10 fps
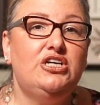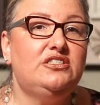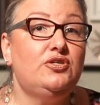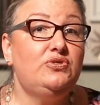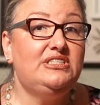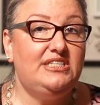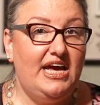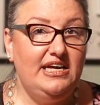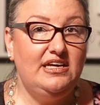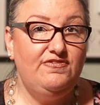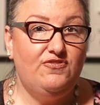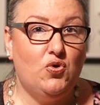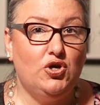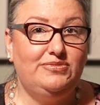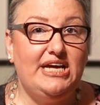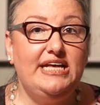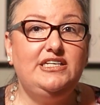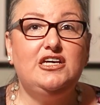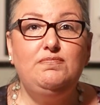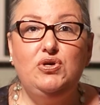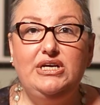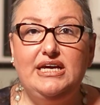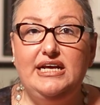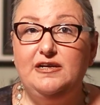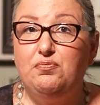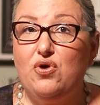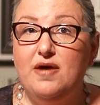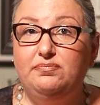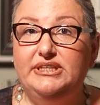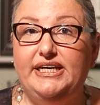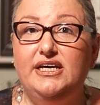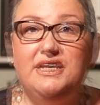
so staying informed and communicating promptly